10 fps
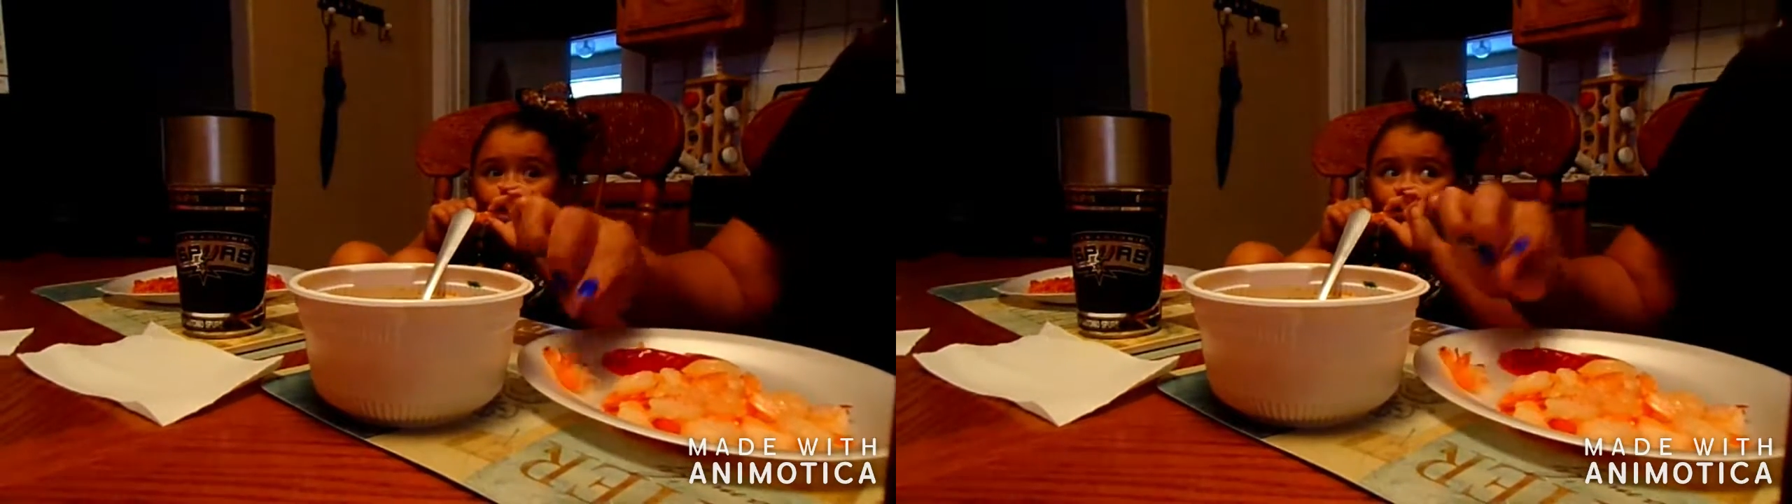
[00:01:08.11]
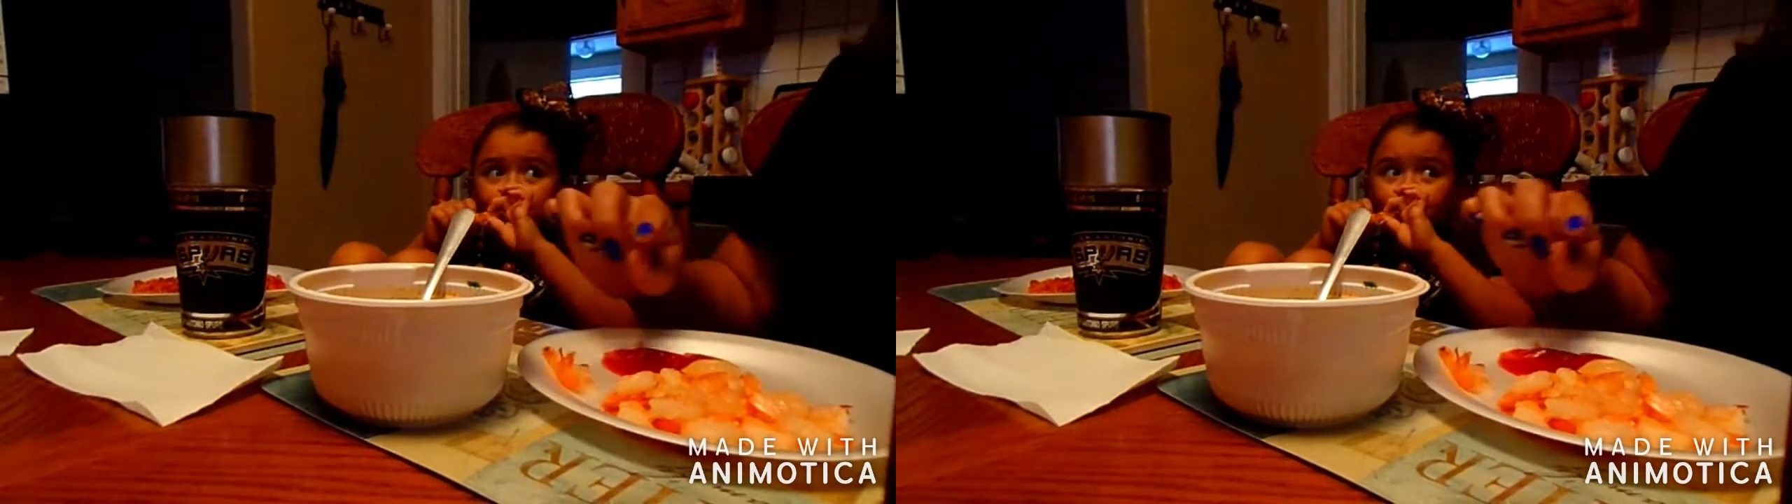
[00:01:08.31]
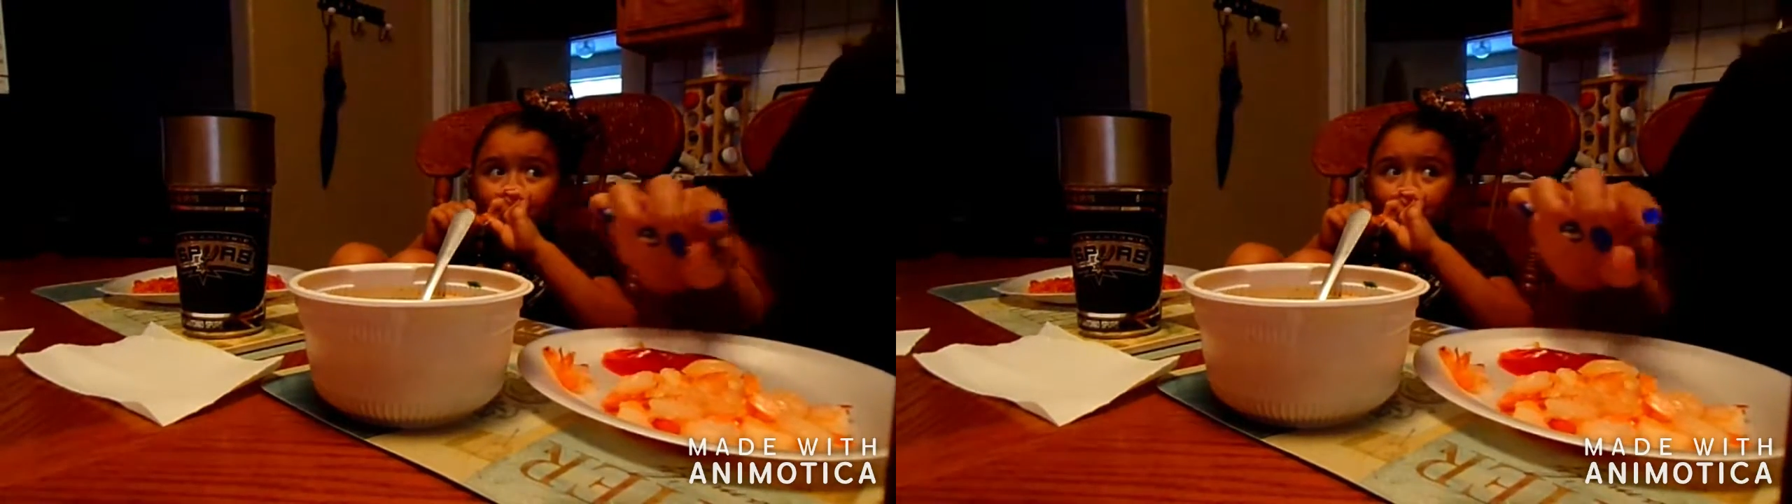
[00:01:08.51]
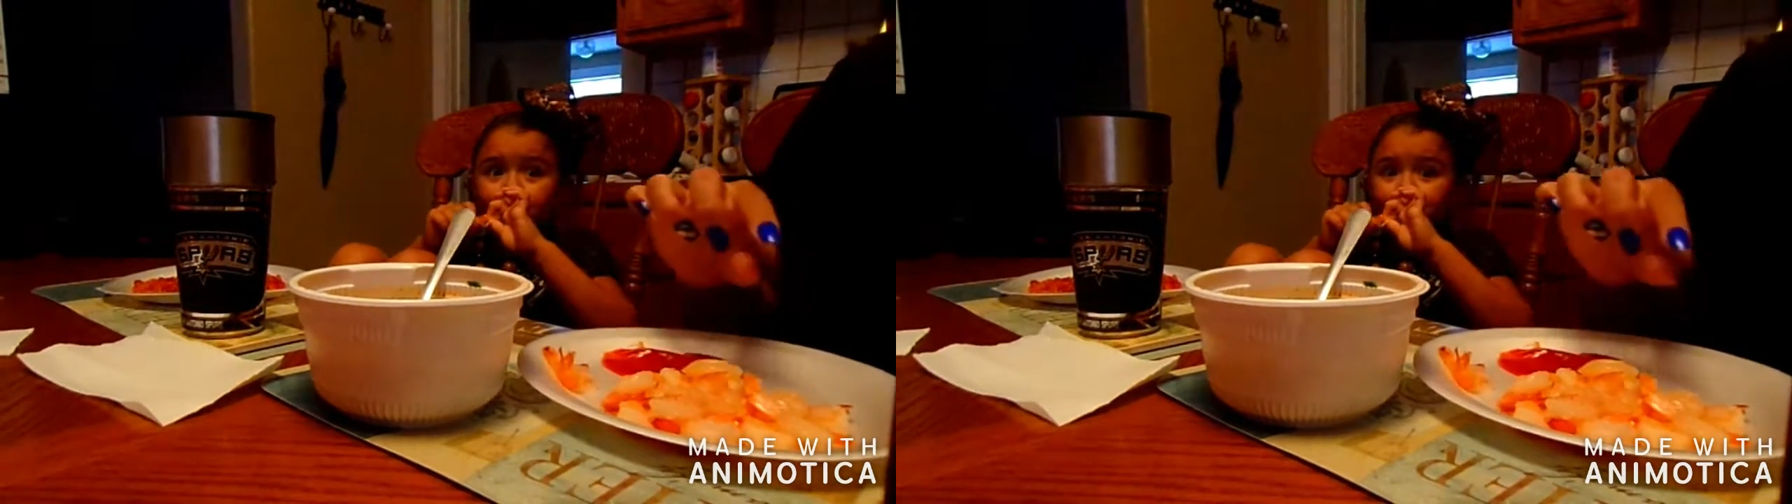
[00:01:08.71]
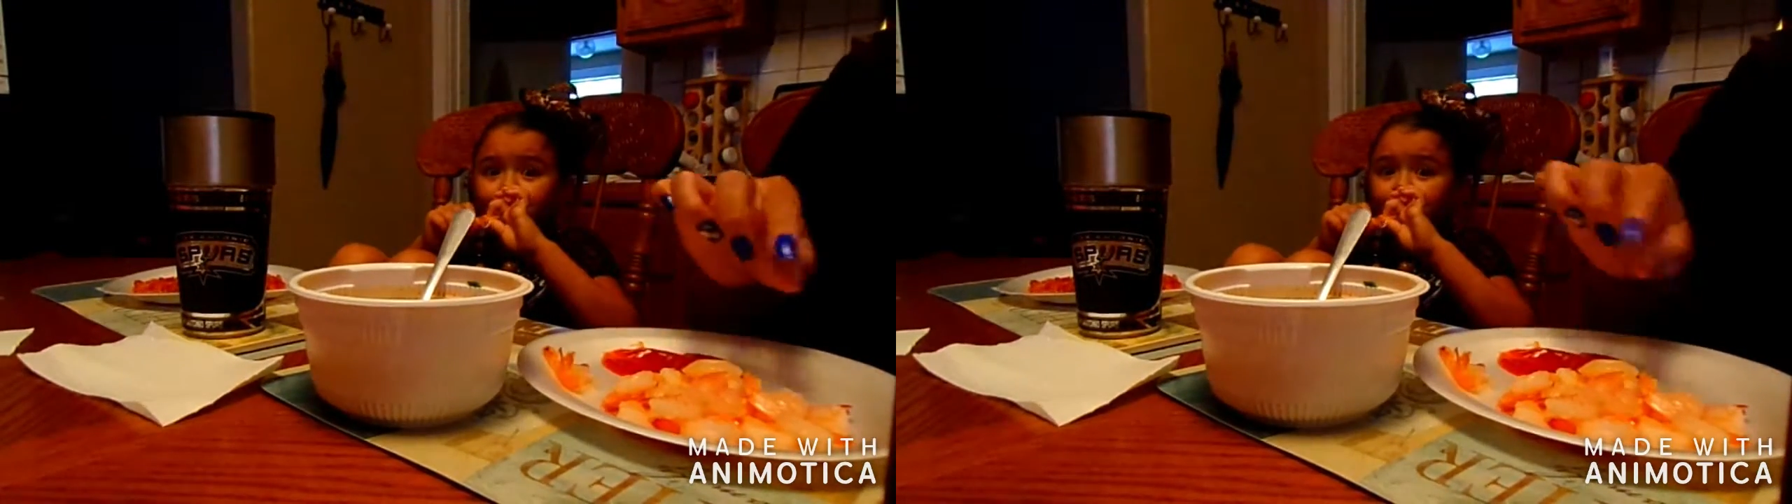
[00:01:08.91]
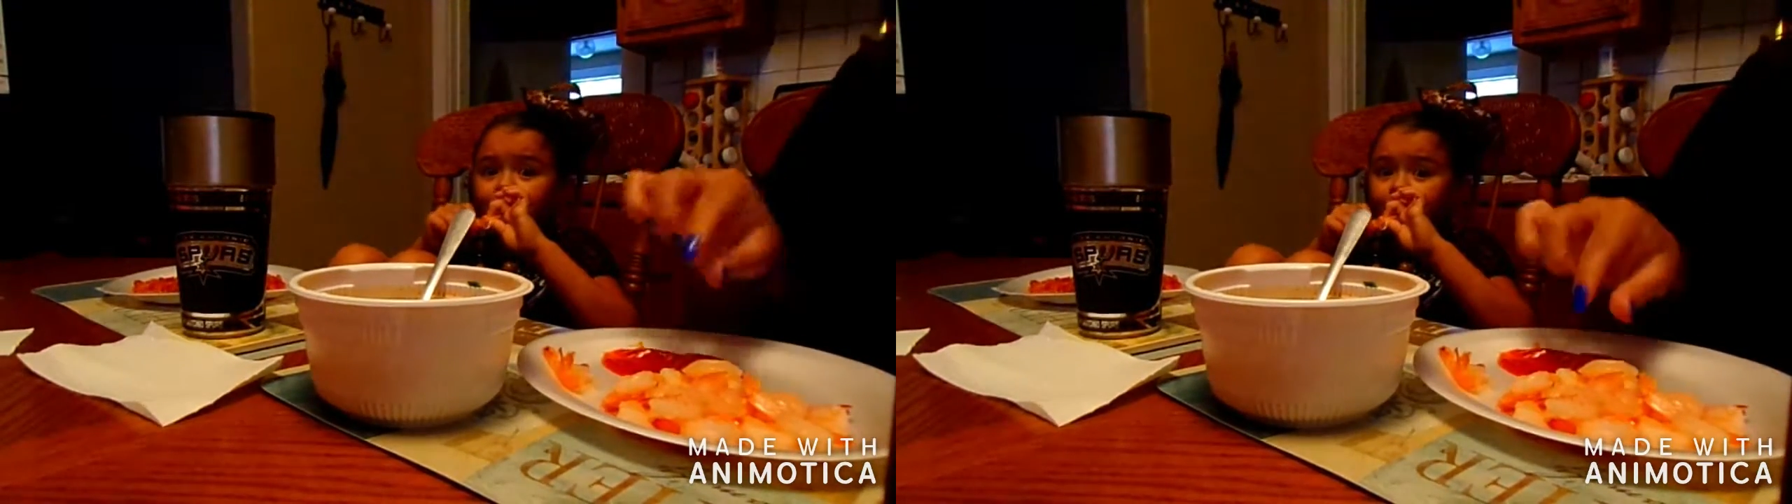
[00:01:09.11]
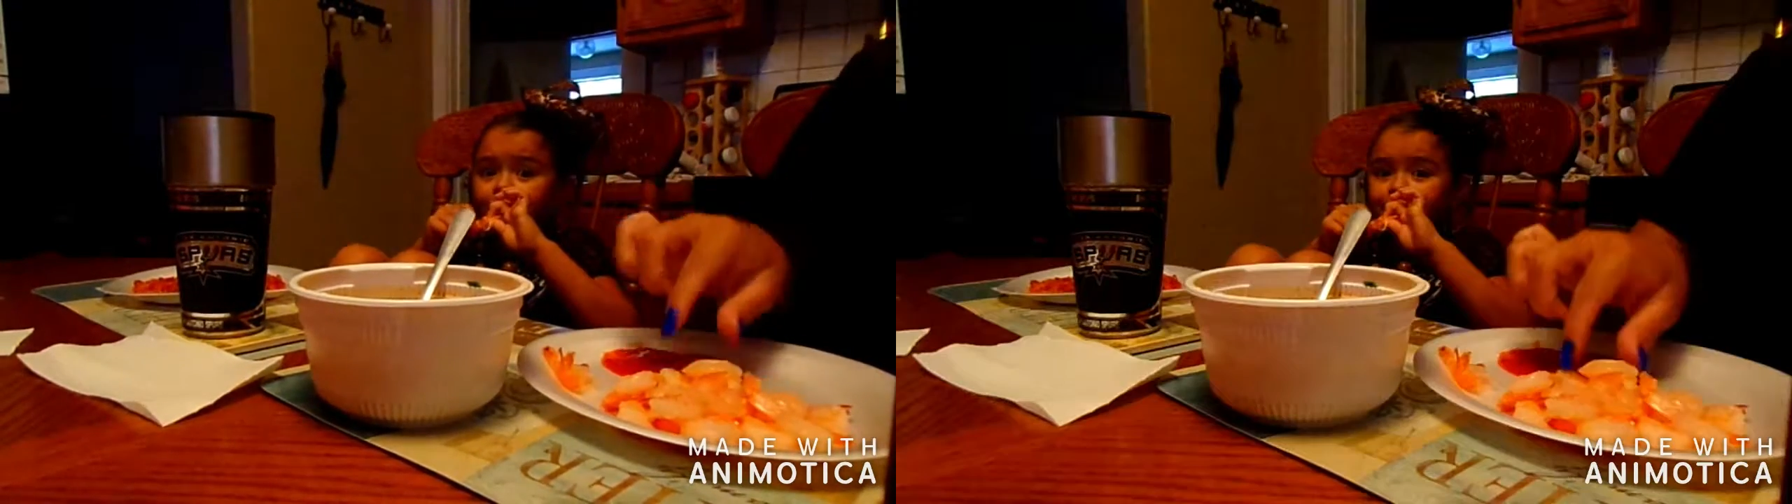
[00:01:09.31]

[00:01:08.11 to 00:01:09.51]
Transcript: of rain, for real.